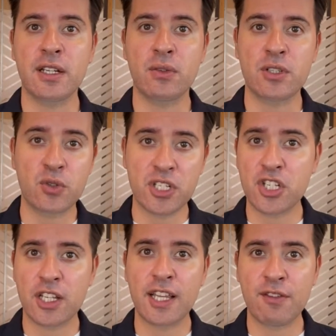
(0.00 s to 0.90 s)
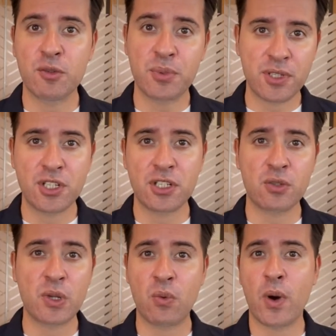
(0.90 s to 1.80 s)
strategic level positions
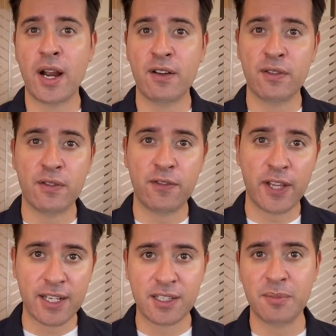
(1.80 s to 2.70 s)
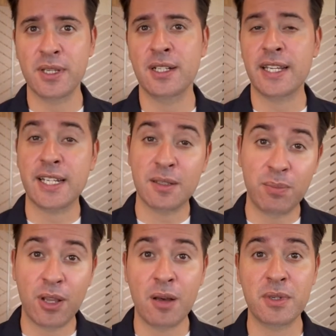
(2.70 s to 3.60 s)
require flexibility,
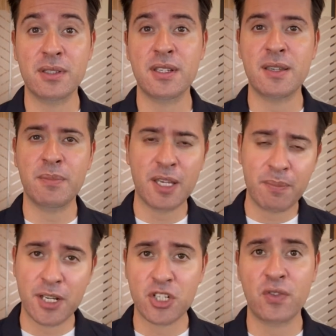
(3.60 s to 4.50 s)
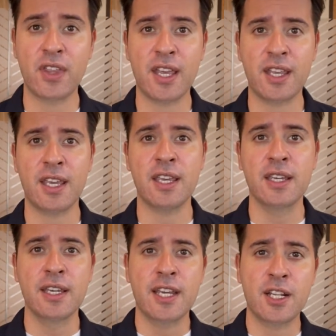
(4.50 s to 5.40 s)
diplomacy, big picture thinking,
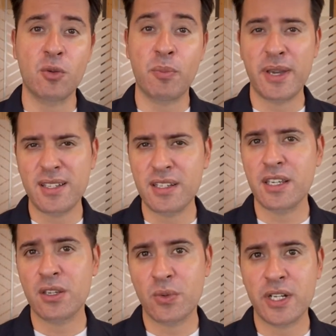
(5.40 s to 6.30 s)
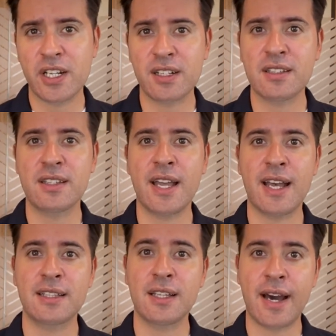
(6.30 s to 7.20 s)
basic ingredients
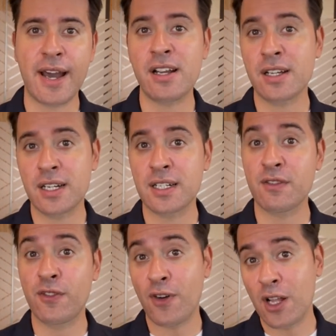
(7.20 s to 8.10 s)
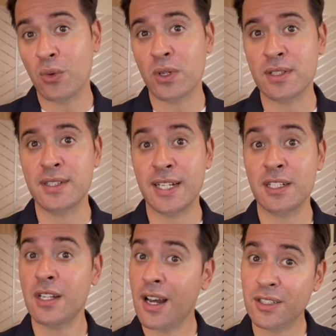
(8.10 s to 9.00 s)
that hire gun followers tend
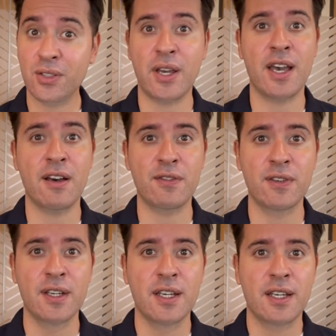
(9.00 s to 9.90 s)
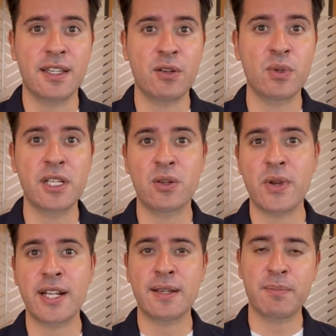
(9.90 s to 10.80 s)
not to have. They're really
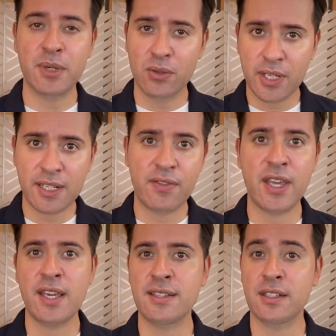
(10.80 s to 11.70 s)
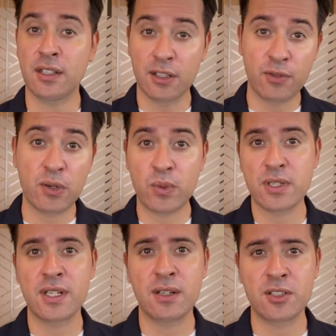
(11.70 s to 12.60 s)
great at building things and delivering
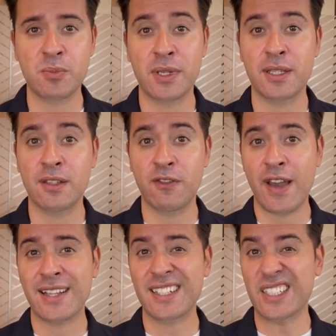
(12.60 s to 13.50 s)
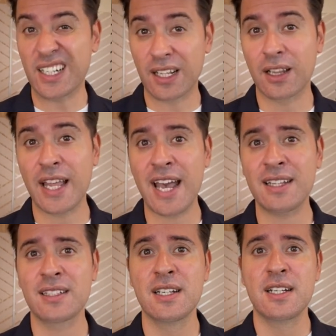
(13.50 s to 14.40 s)
results, but the fact they
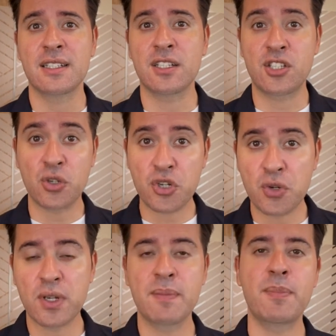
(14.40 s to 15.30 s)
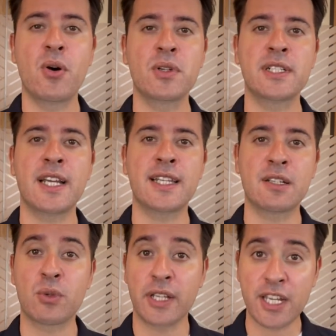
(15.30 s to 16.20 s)
neglect the social component and the
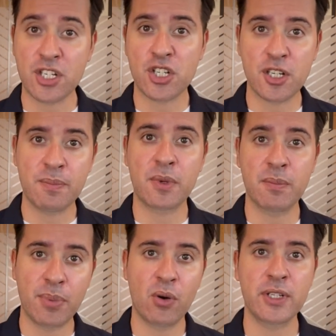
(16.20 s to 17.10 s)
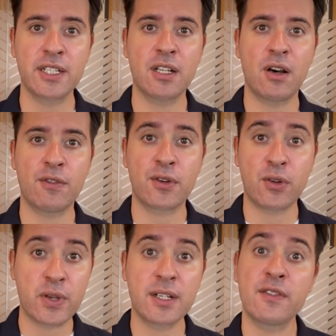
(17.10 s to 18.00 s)
relationship component of
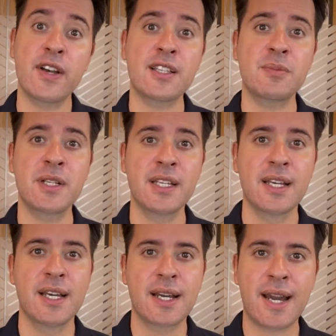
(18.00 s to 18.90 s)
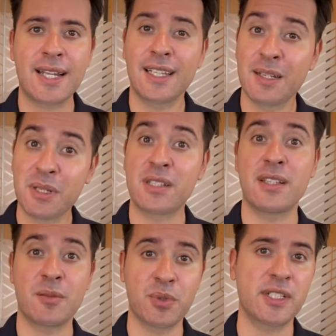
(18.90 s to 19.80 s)
career advancement kind of limits
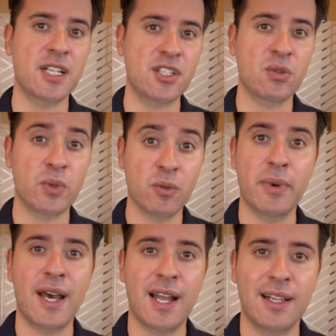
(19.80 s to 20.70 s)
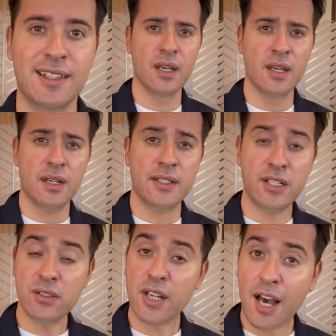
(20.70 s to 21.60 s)
their potential real bad. The
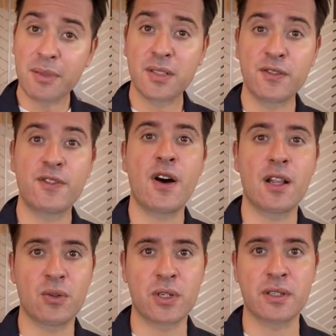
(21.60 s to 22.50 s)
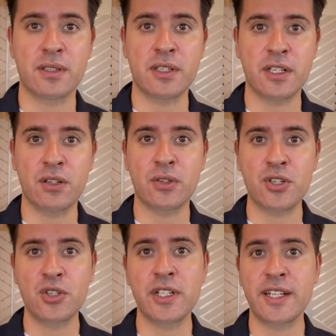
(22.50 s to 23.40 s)
automaton followers,
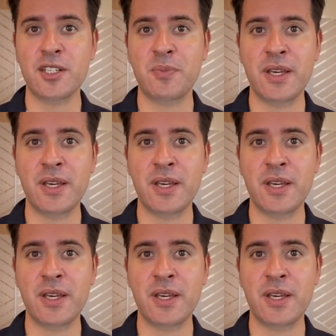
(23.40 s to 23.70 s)
usually they spend